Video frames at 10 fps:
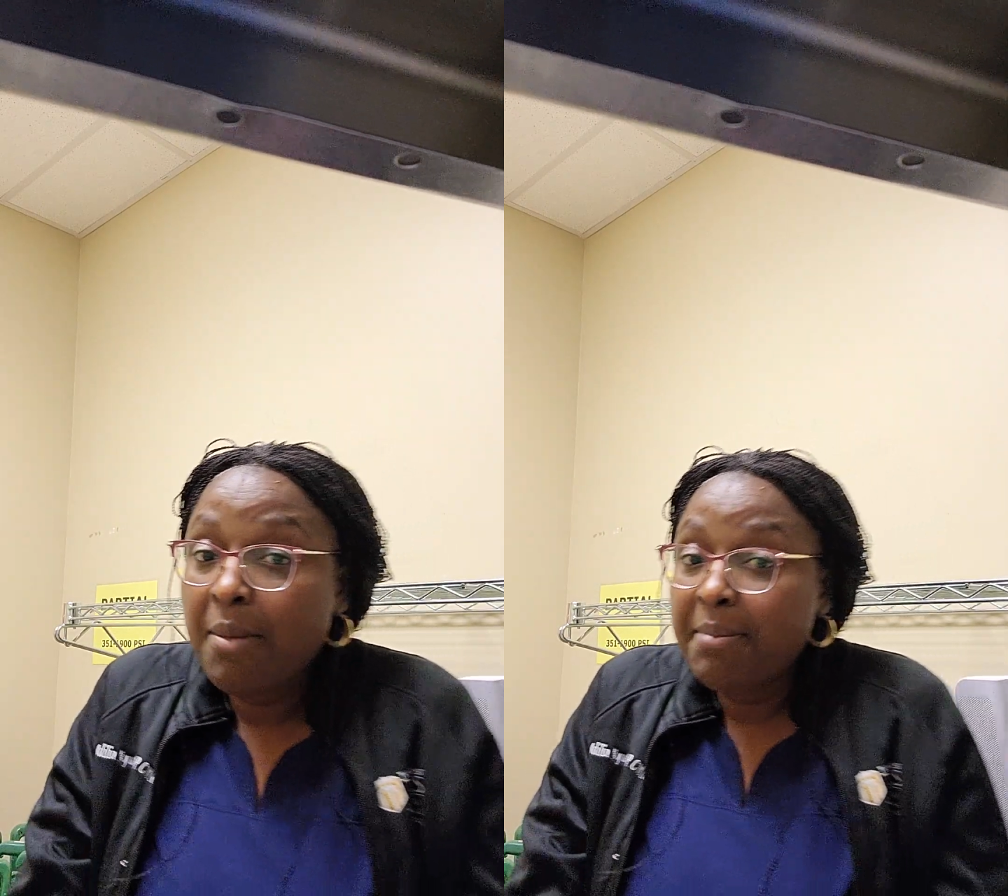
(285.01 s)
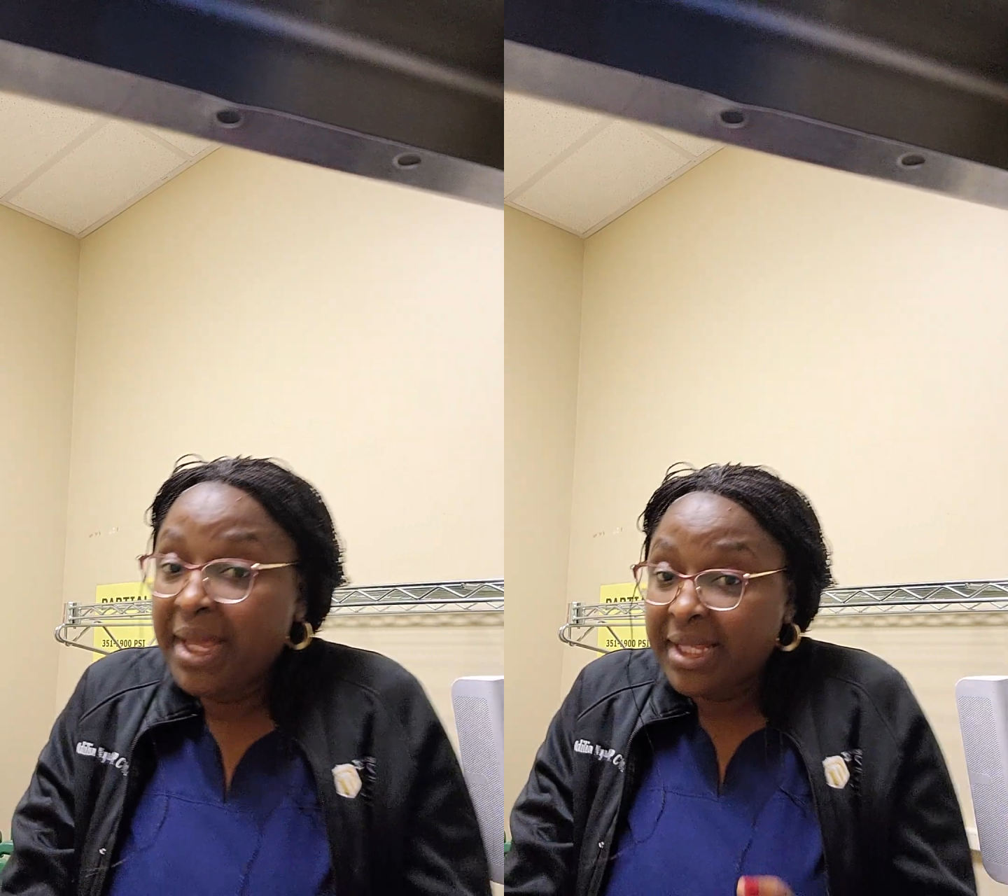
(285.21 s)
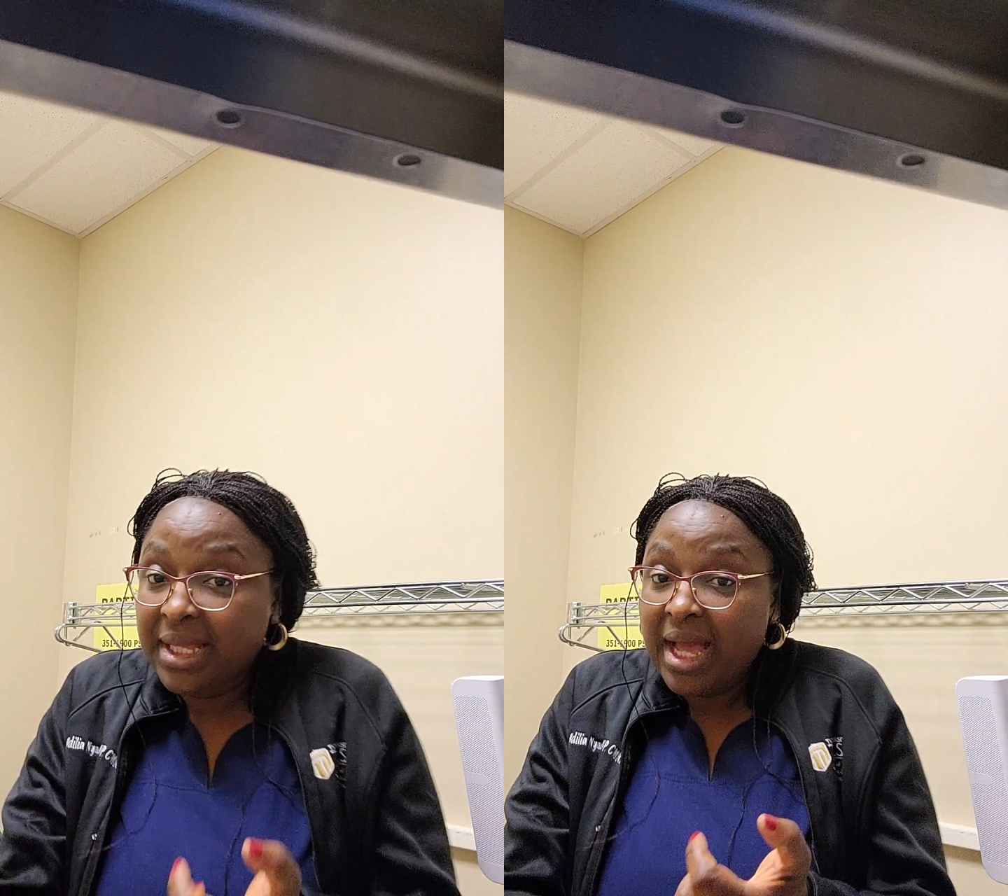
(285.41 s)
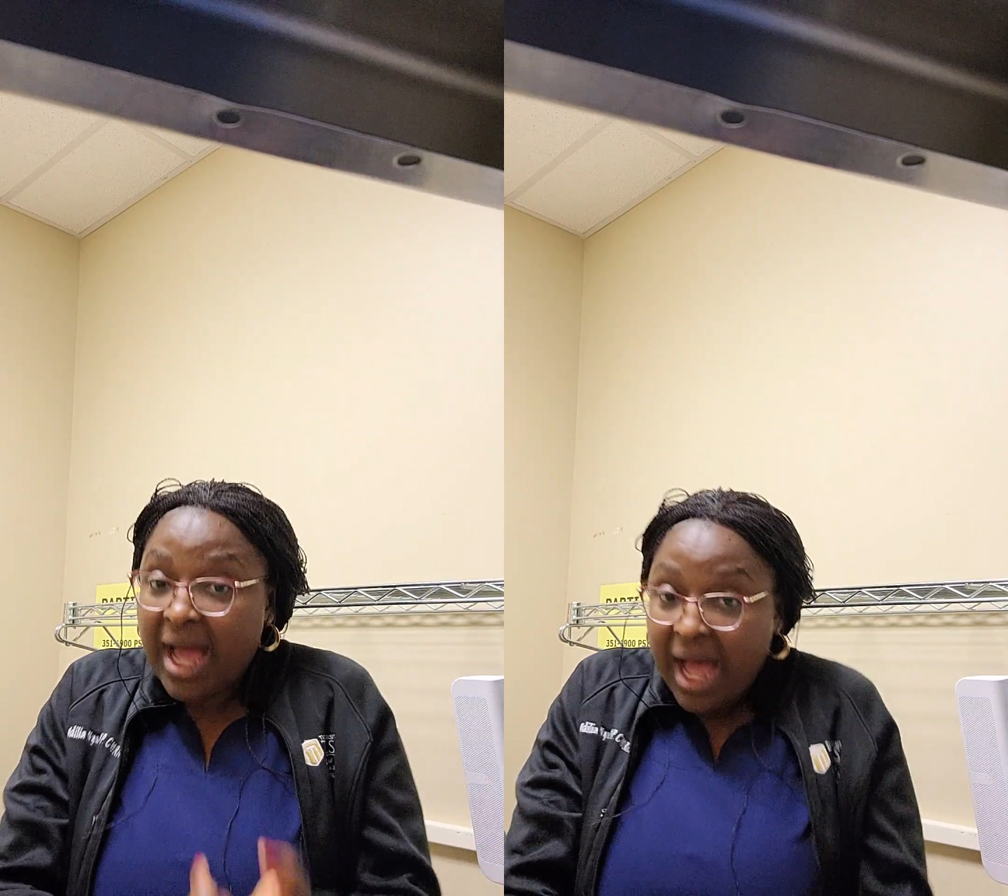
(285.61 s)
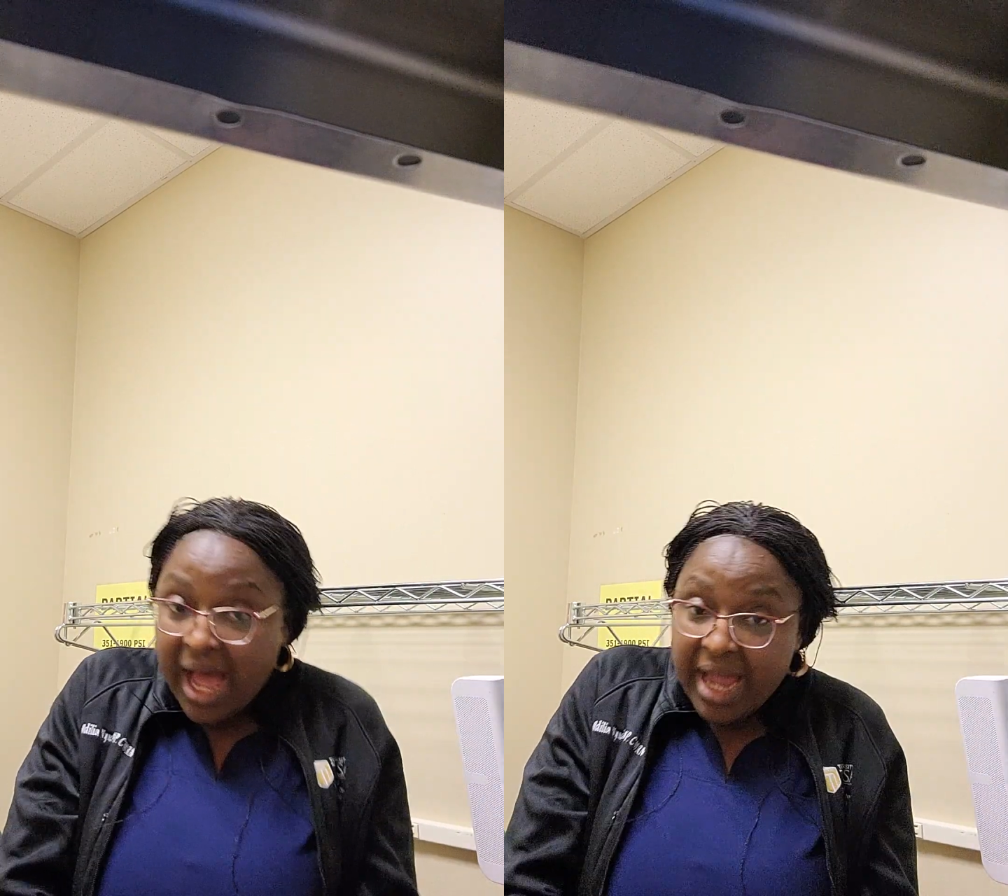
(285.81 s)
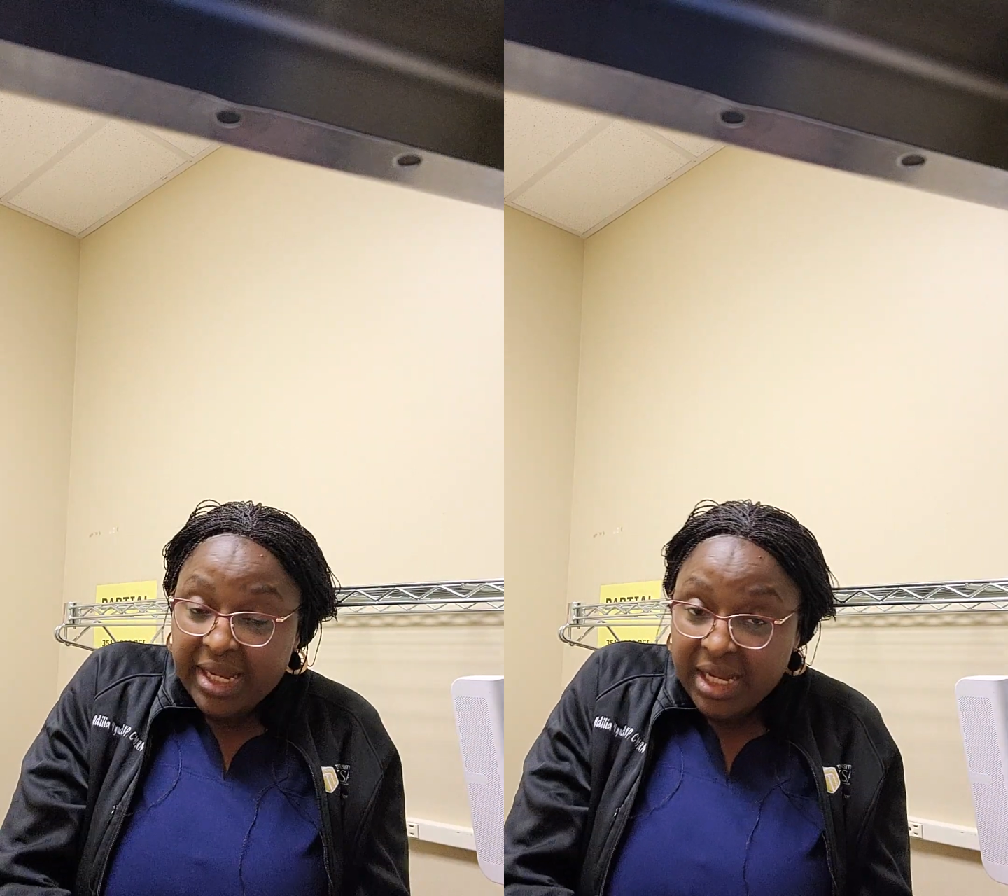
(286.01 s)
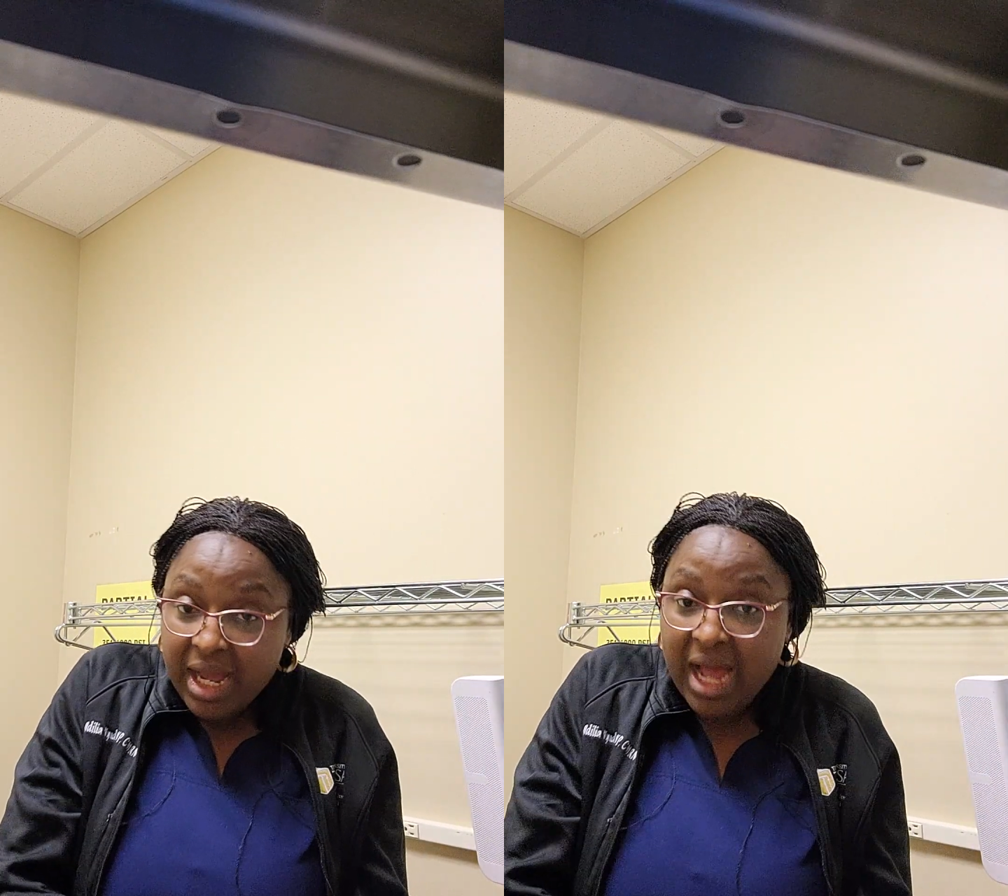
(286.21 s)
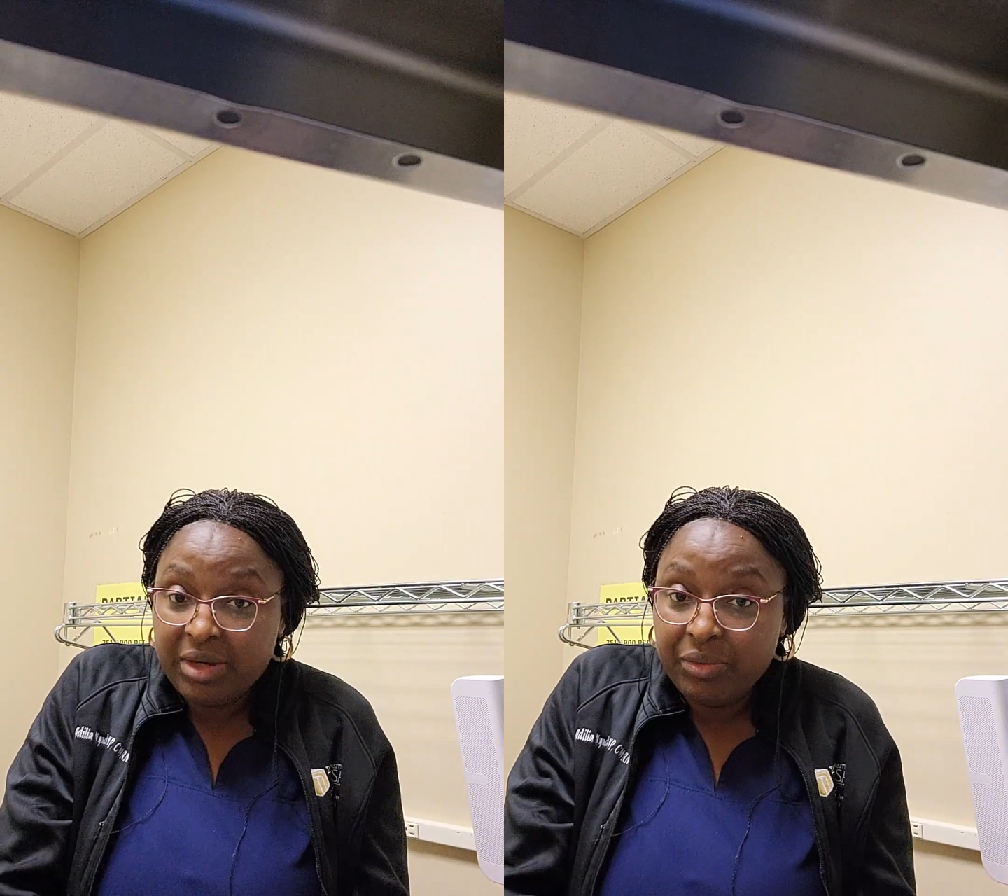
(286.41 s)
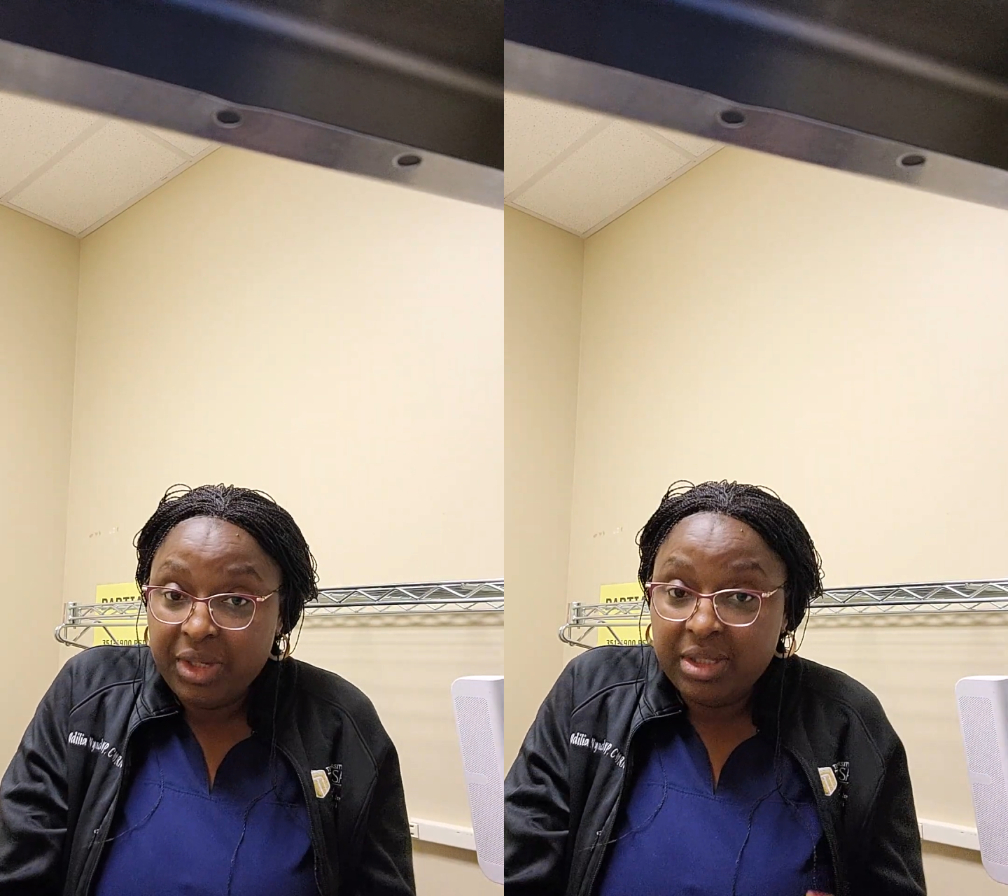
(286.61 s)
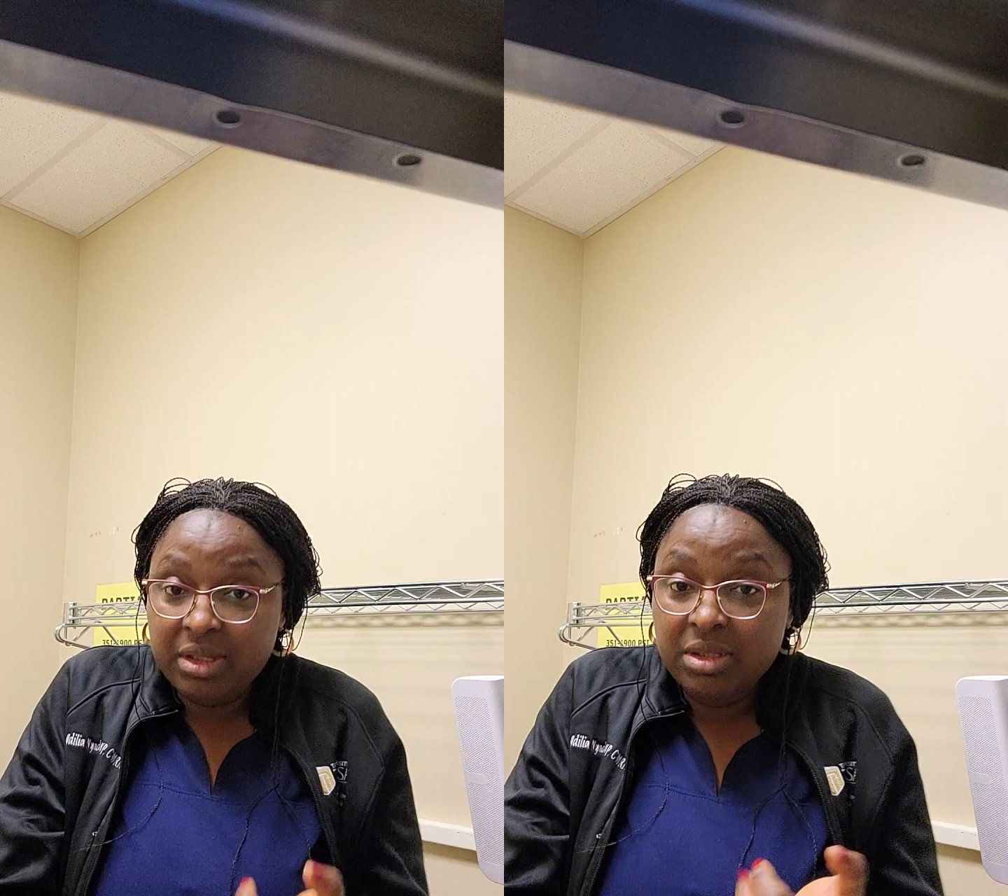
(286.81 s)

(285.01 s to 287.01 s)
but high heart rate.